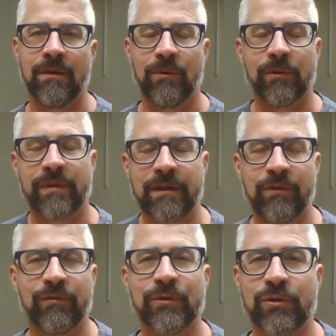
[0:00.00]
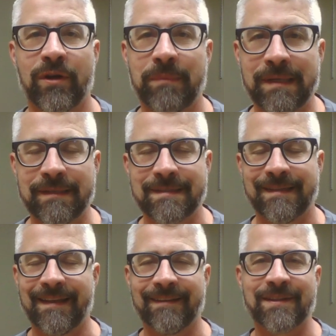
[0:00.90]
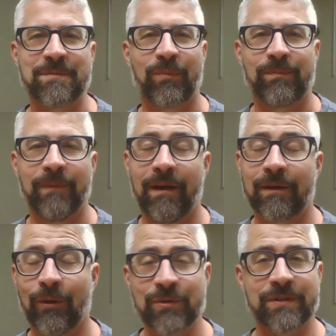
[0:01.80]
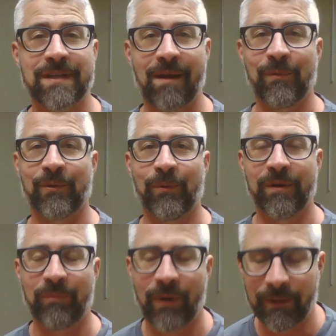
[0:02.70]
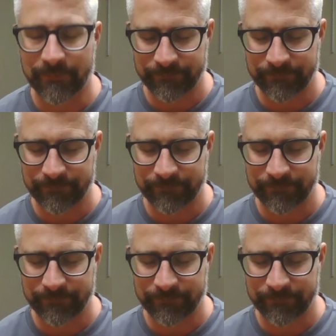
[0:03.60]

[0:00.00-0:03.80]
Well, thank you for joining me today. Let's close our time with a word of prayer.